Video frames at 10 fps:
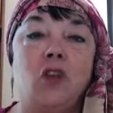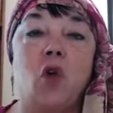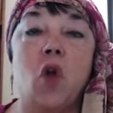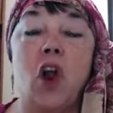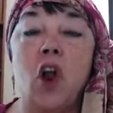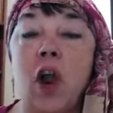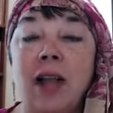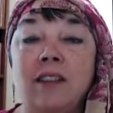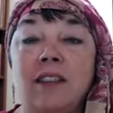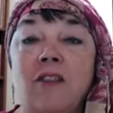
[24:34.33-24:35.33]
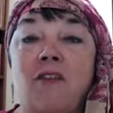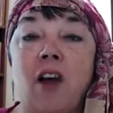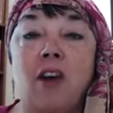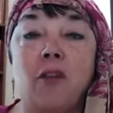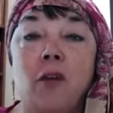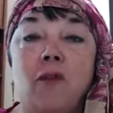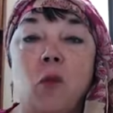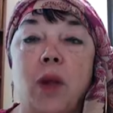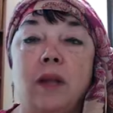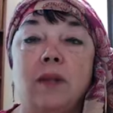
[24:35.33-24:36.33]
or else the father of
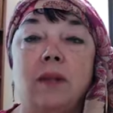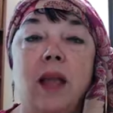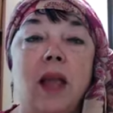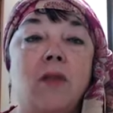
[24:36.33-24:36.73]
winds